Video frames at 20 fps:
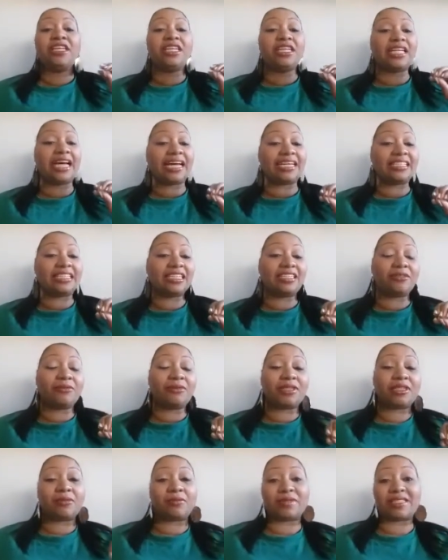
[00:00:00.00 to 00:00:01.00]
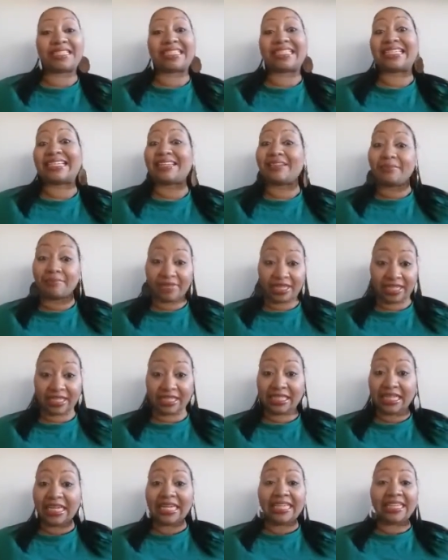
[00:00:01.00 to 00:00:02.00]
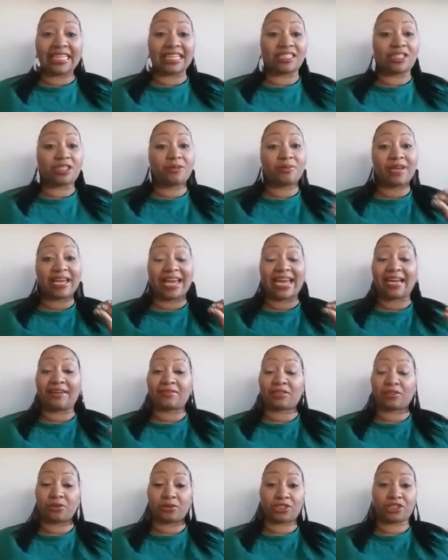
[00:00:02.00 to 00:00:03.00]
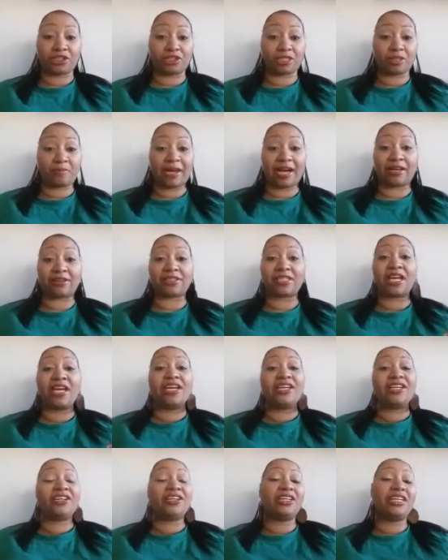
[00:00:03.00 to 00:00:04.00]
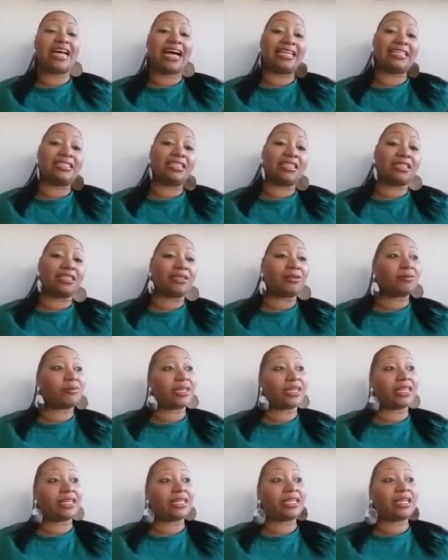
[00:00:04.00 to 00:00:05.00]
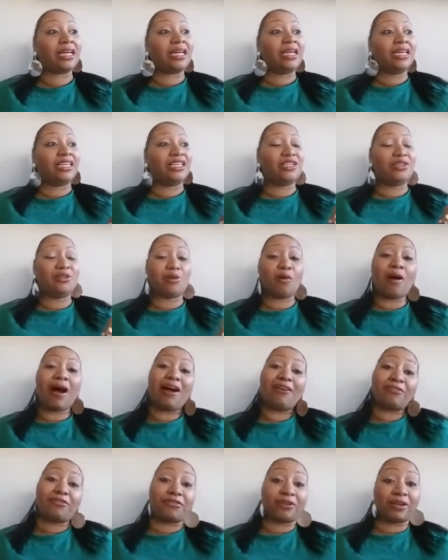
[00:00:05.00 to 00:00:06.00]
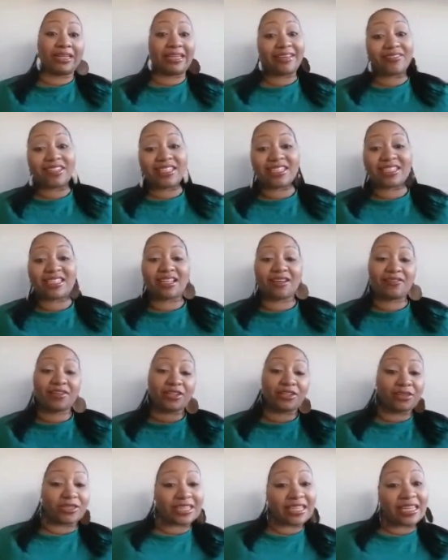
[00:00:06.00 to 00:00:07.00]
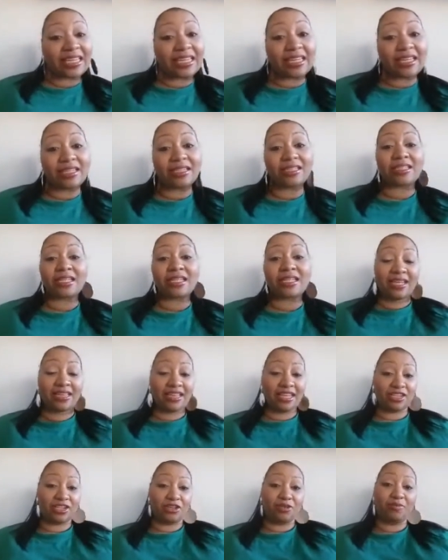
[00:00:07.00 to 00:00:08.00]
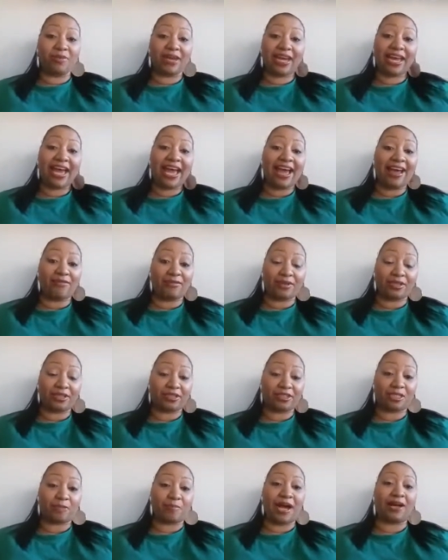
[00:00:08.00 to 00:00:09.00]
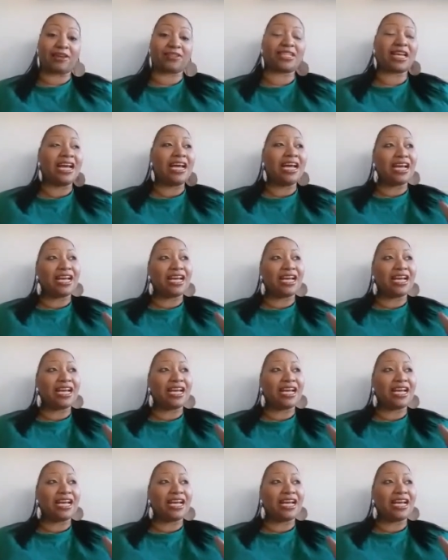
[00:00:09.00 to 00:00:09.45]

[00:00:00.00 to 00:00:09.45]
You're not dealing with the resentment that you may have towards your spouse. You're not dealing with, you know, unforgiveness of other things that you may have with your spouse.